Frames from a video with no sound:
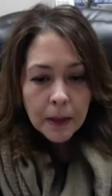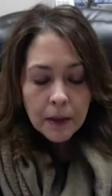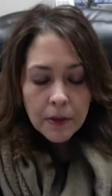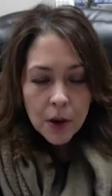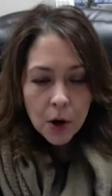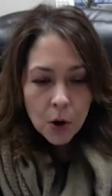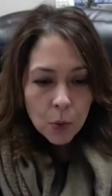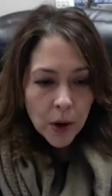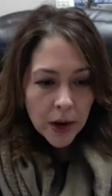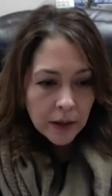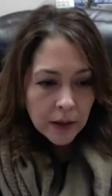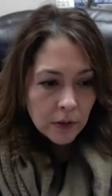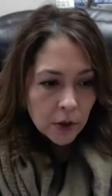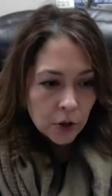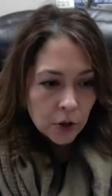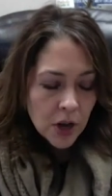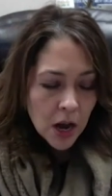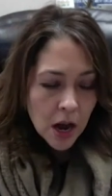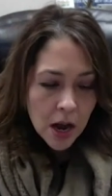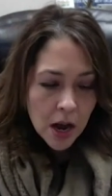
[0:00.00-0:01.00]
they'll wait their
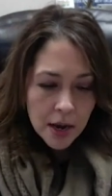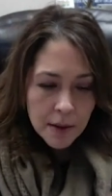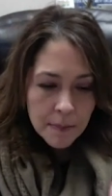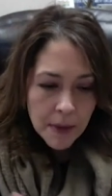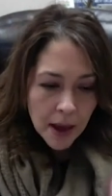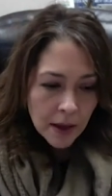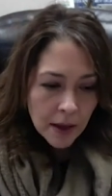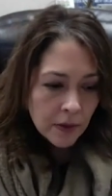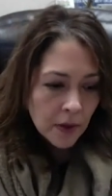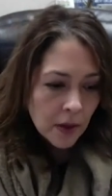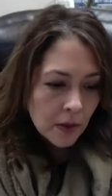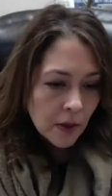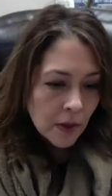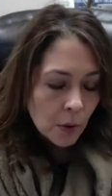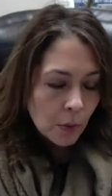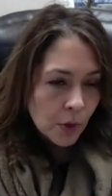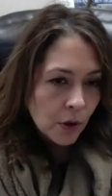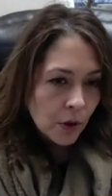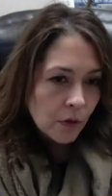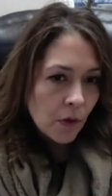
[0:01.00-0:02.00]
time and then
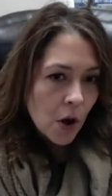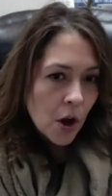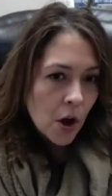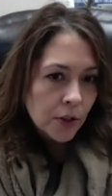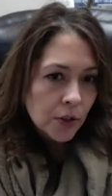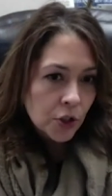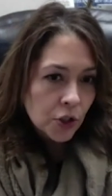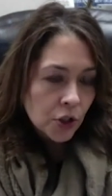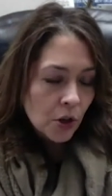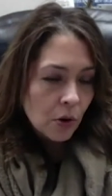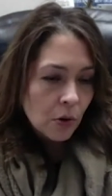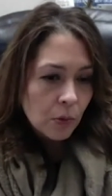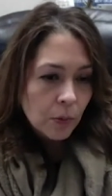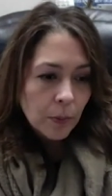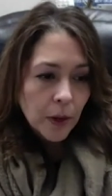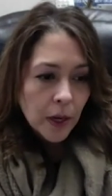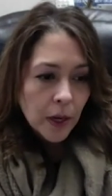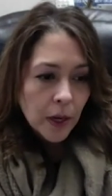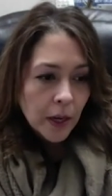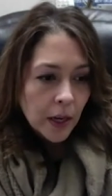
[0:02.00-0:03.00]
they'll move on. So
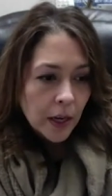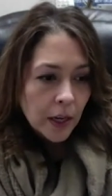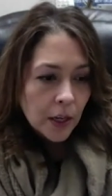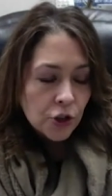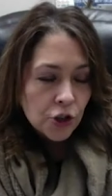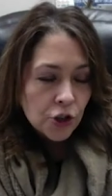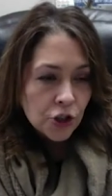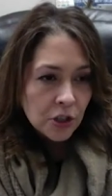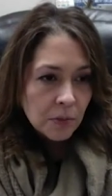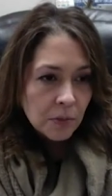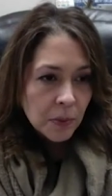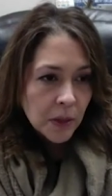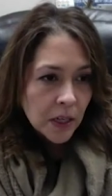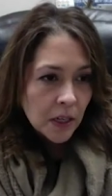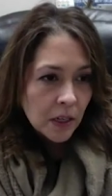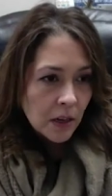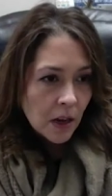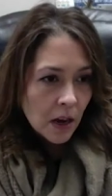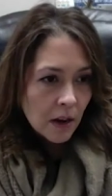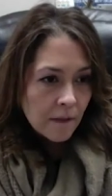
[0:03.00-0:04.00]
it should be
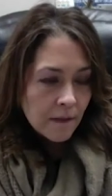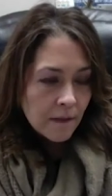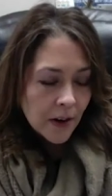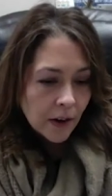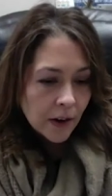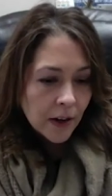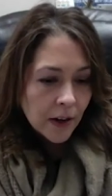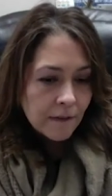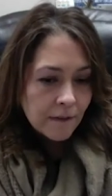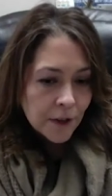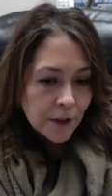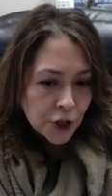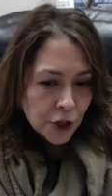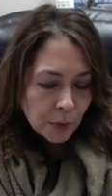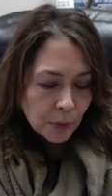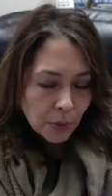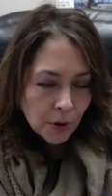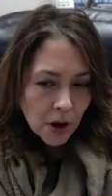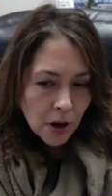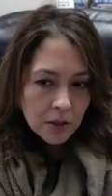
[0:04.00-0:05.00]
an, a very
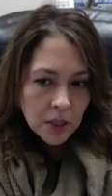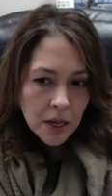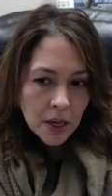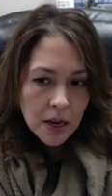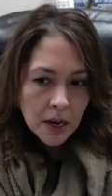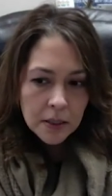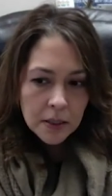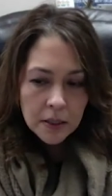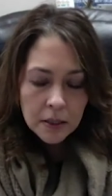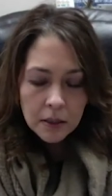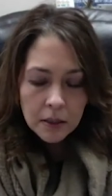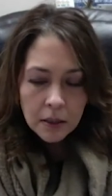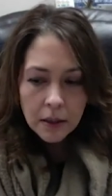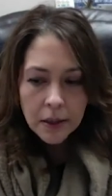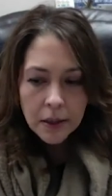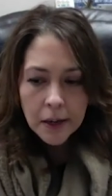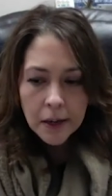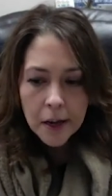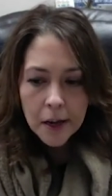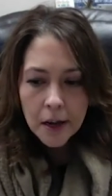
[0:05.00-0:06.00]
efficient process.
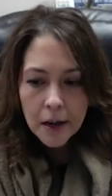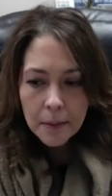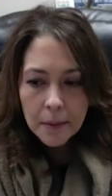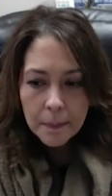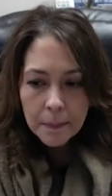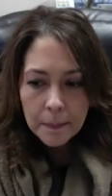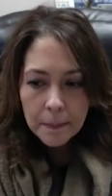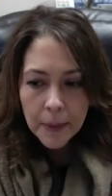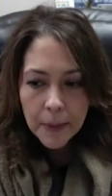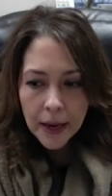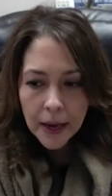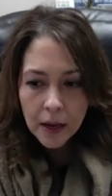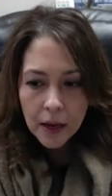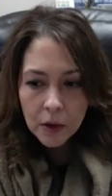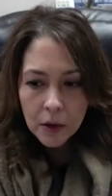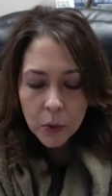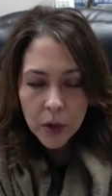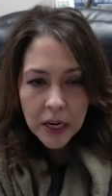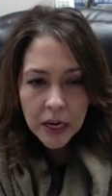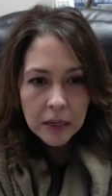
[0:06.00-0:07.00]
Um,
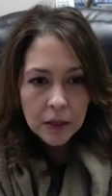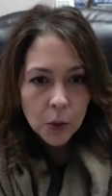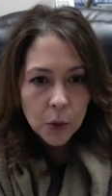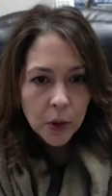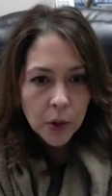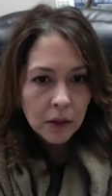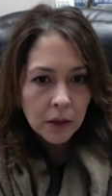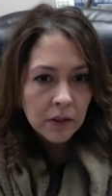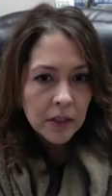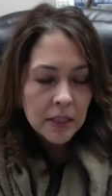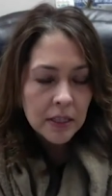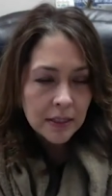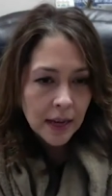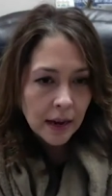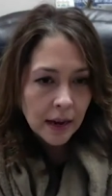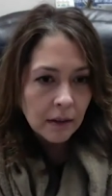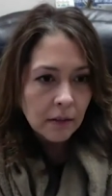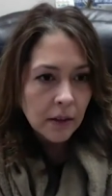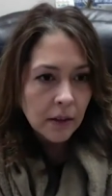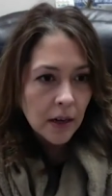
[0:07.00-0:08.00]
and we can quickly
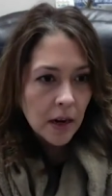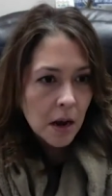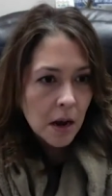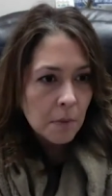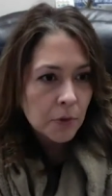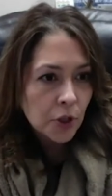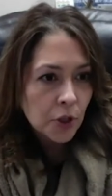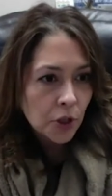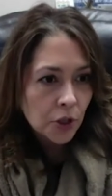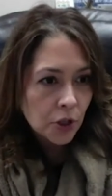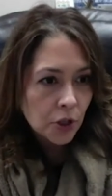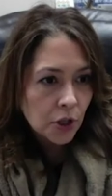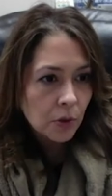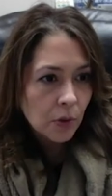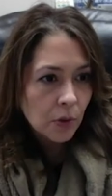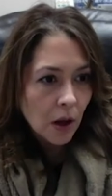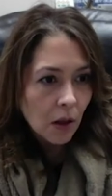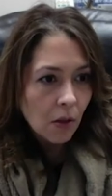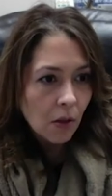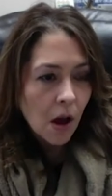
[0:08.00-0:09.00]
scale it up to
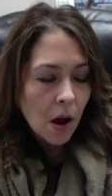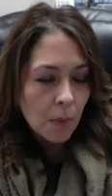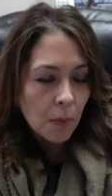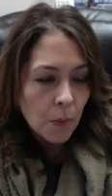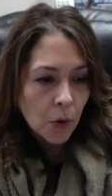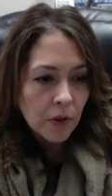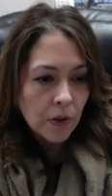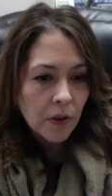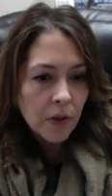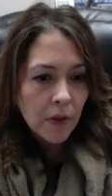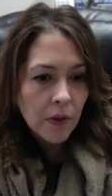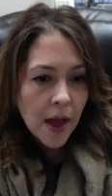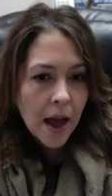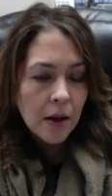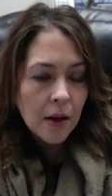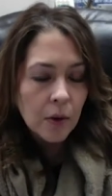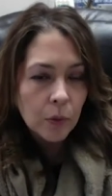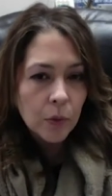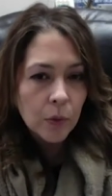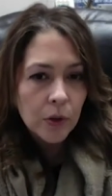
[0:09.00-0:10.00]
do a lot more than
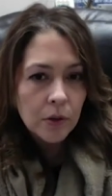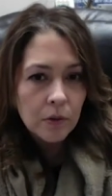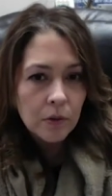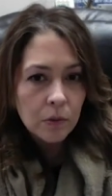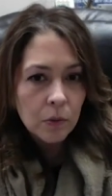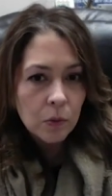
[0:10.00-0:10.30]
that when